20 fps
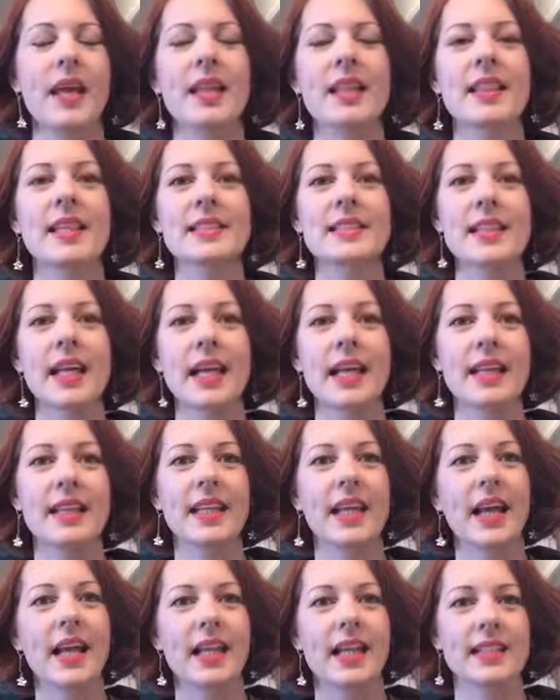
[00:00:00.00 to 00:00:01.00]
The second
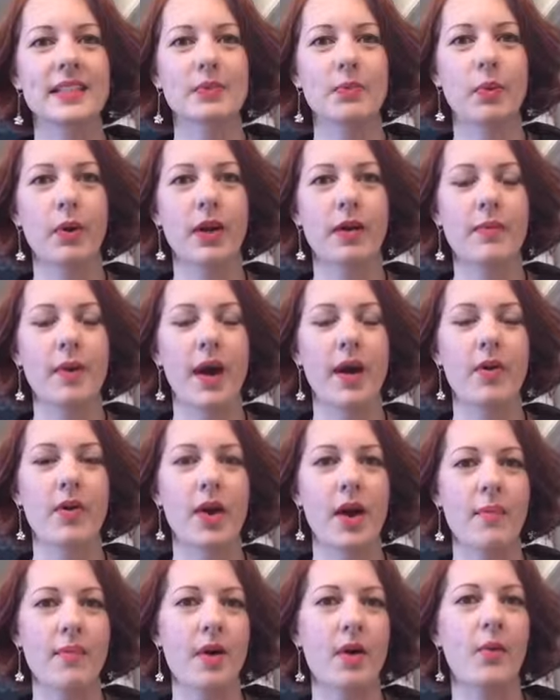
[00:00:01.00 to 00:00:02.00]
thing I like to point
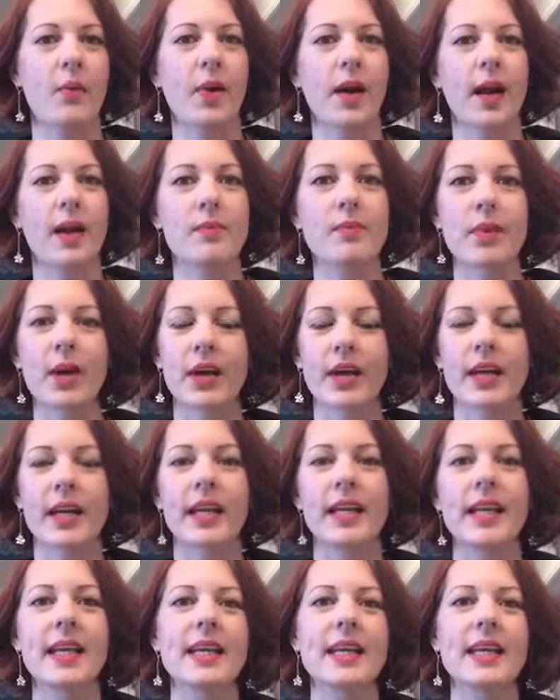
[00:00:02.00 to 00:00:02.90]
about what I'm wearing